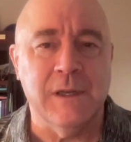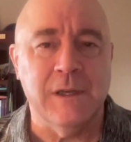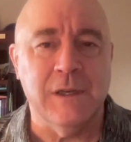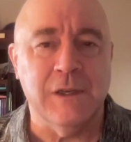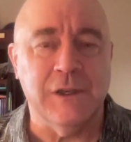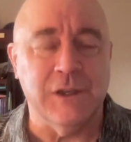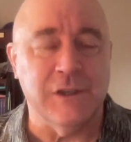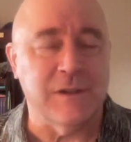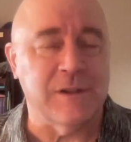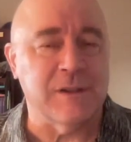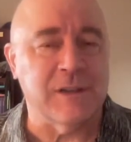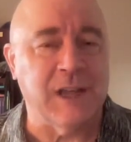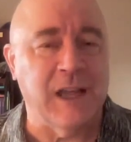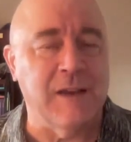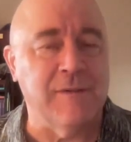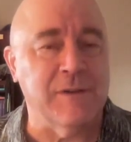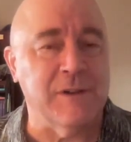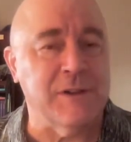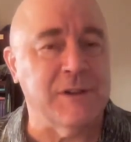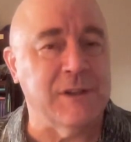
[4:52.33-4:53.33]
Jesus
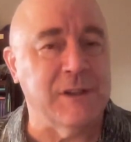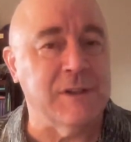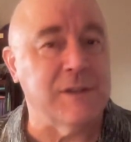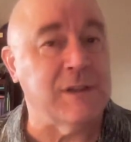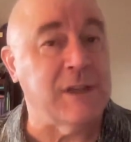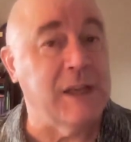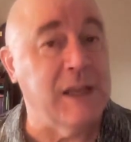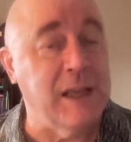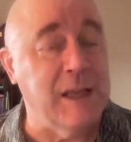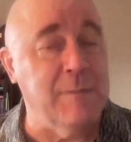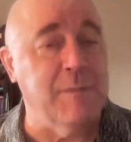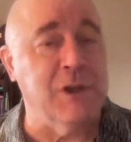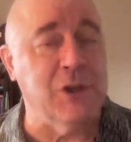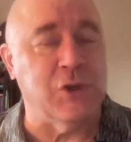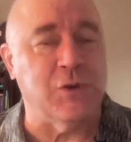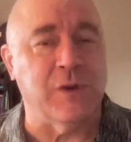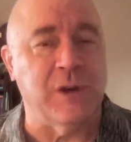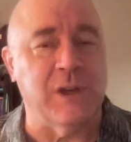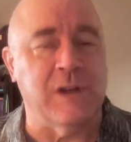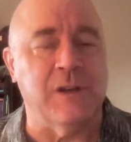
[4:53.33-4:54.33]
gave us this
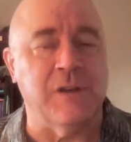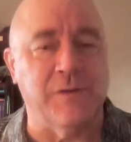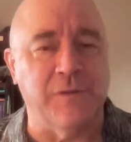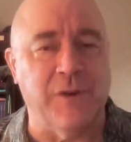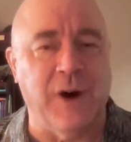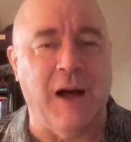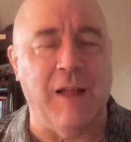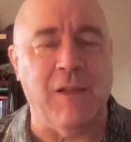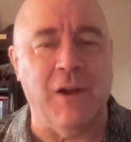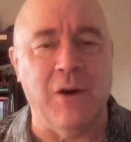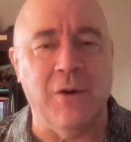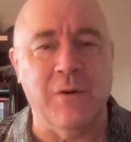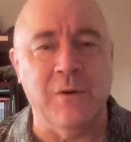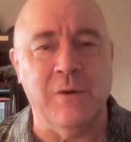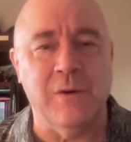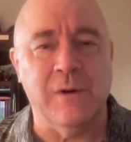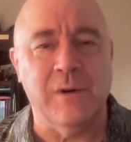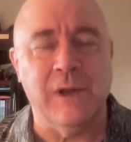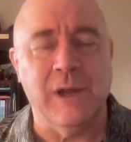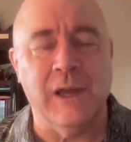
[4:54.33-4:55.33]
imagery to
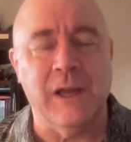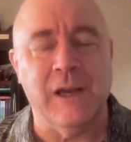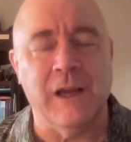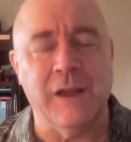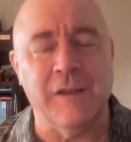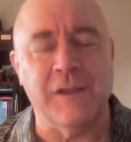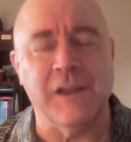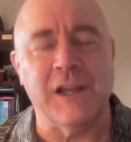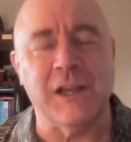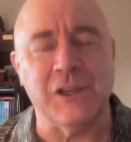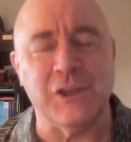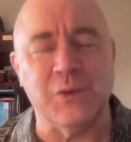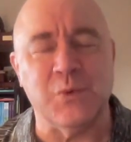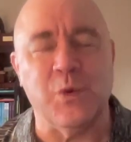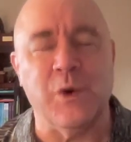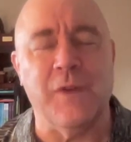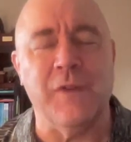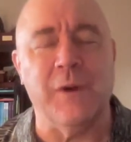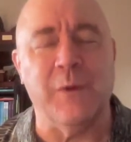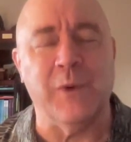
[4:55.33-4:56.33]
follow, and I think it's
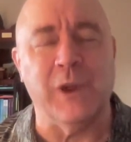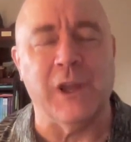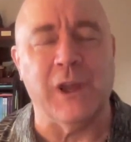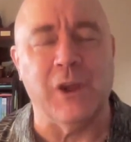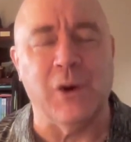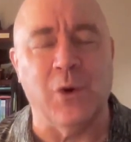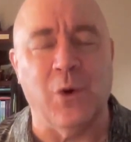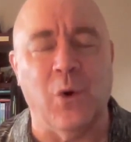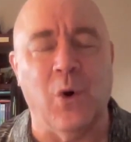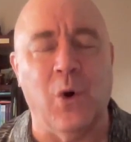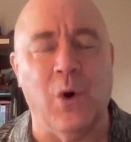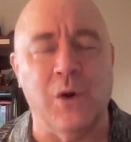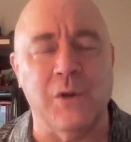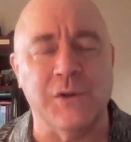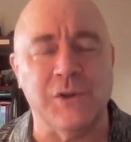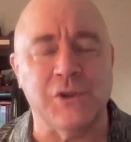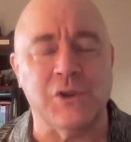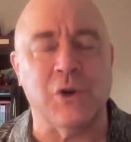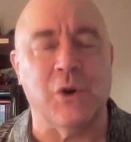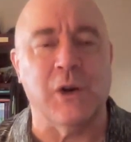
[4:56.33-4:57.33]
one that we can all
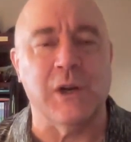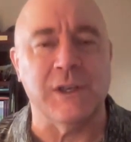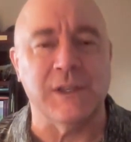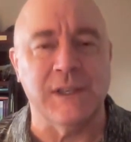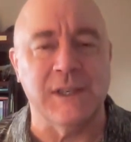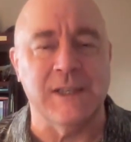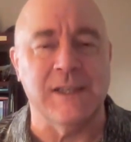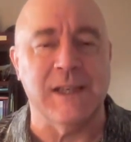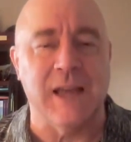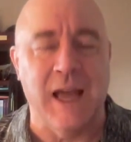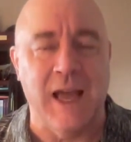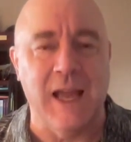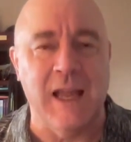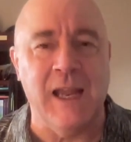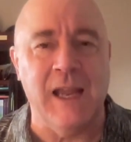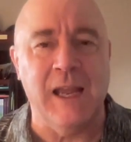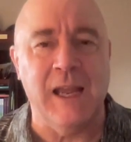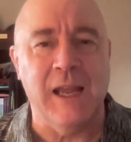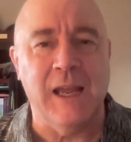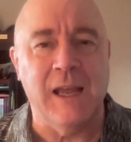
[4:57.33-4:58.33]
start
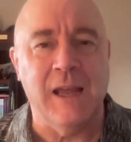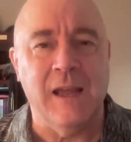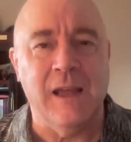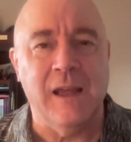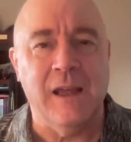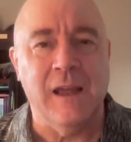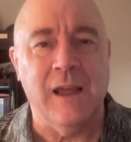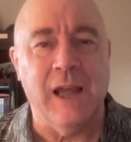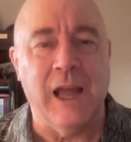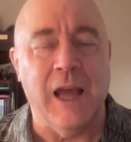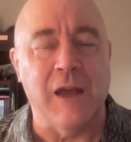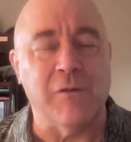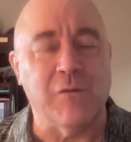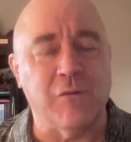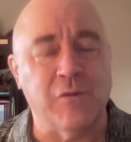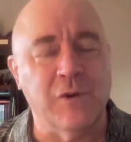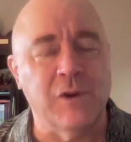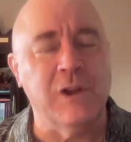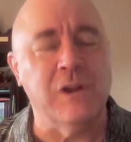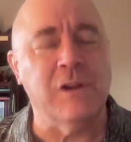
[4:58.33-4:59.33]
today
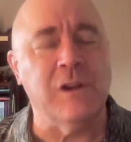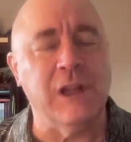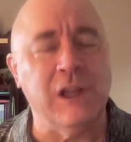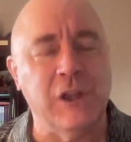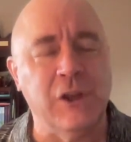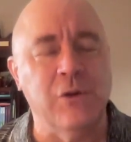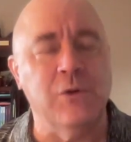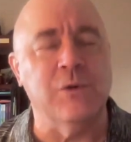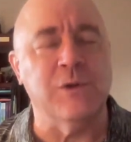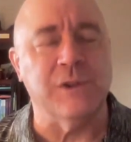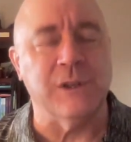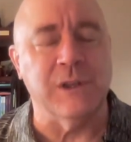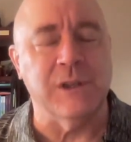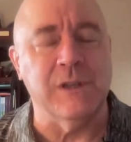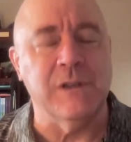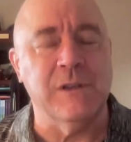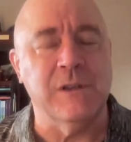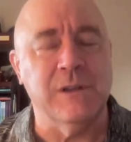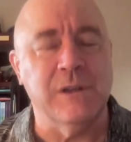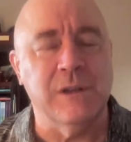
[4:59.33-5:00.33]
and really use
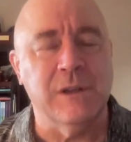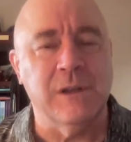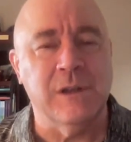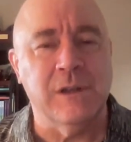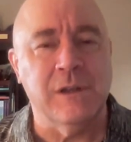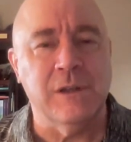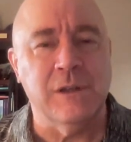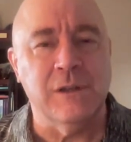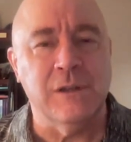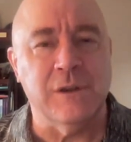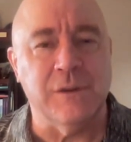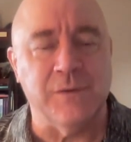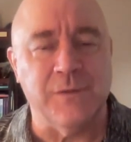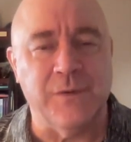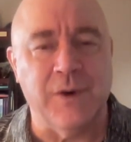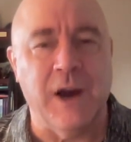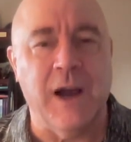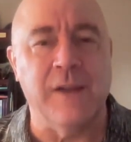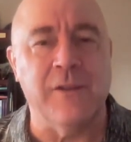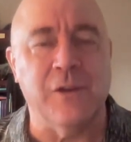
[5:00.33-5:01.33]
it to
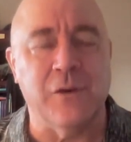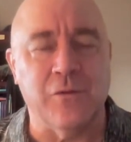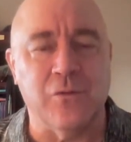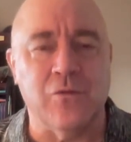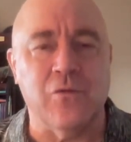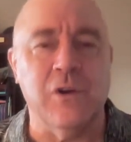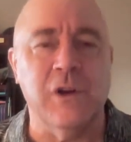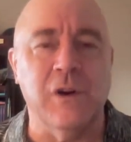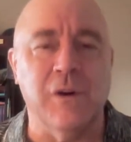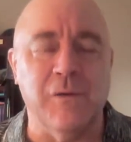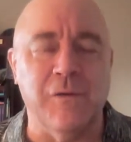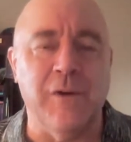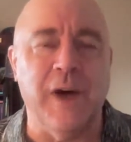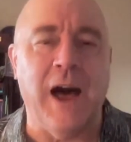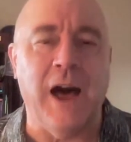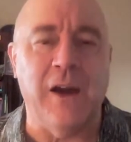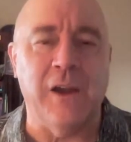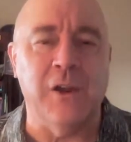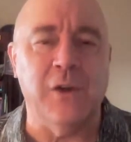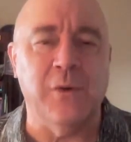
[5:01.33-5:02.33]
find the real
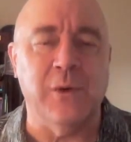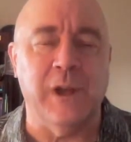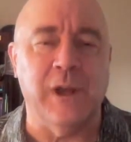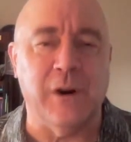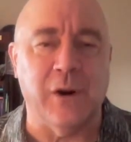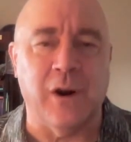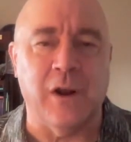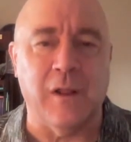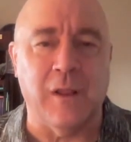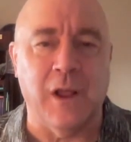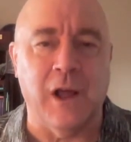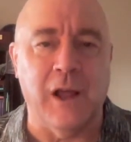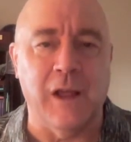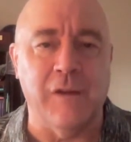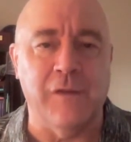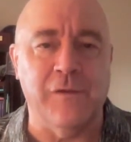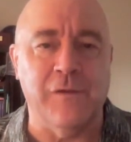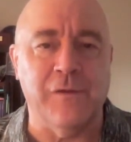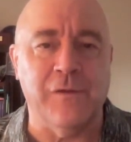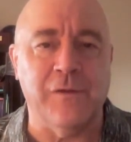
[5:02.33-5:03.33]
value in our
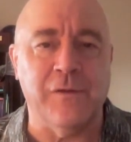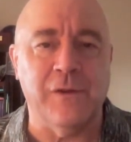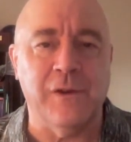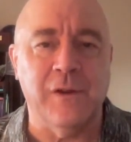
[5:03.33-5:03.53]
life